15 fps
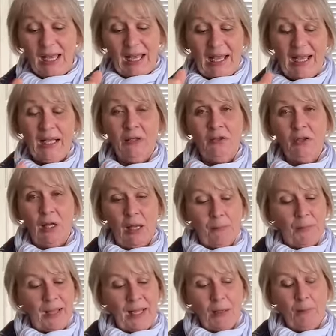and
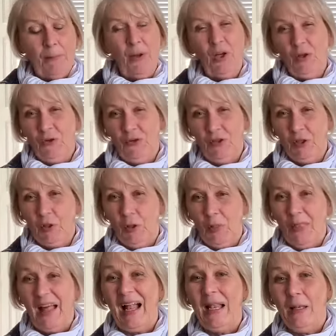about passing
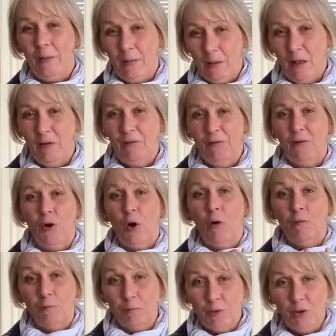on that love
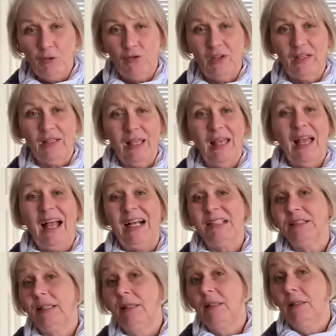of music
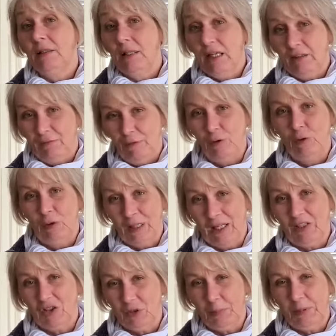as a lifelong
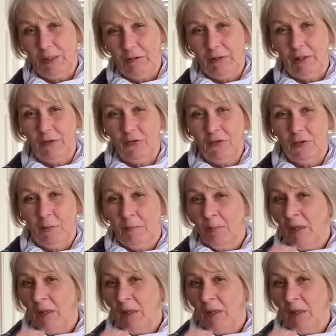experience.